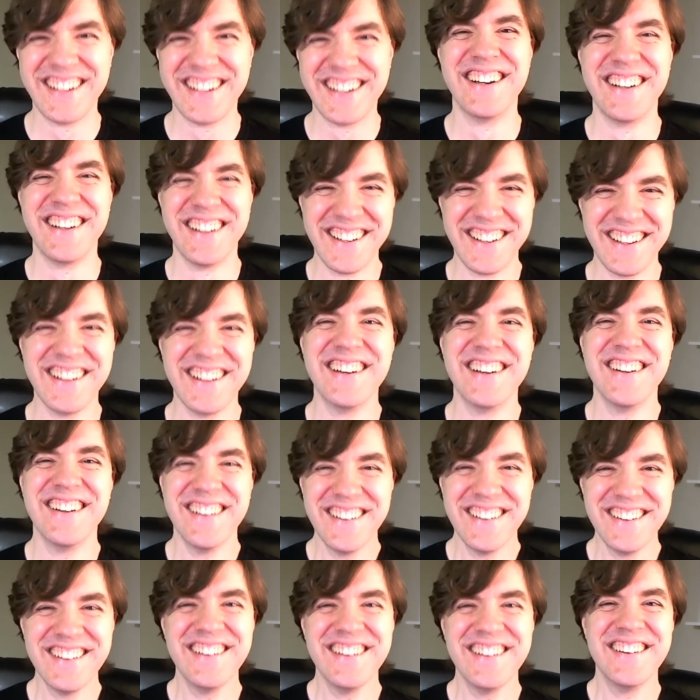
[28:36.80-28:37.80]
so you
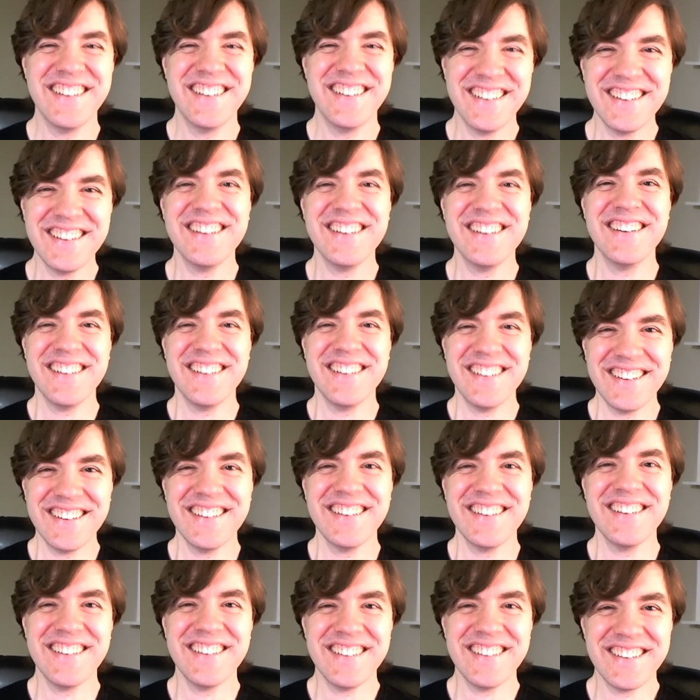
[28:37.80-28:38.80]
kept running out of book
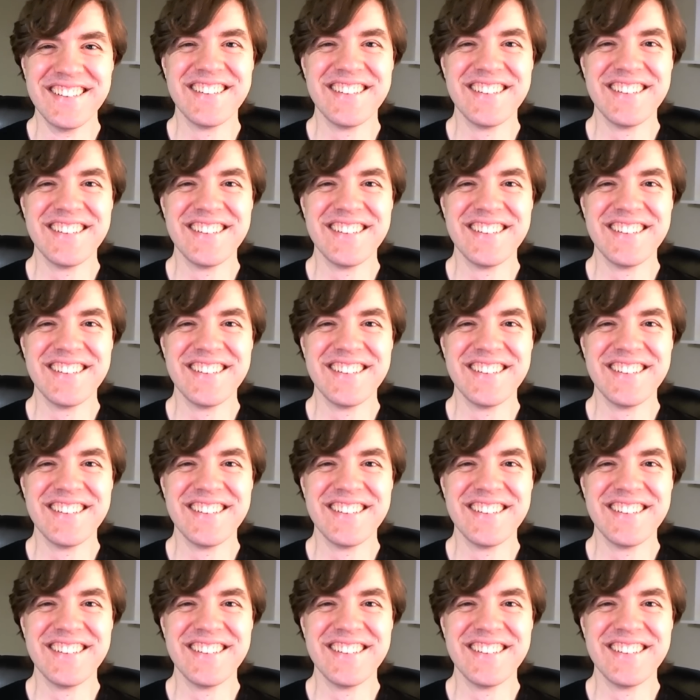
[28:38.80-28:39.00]
topics.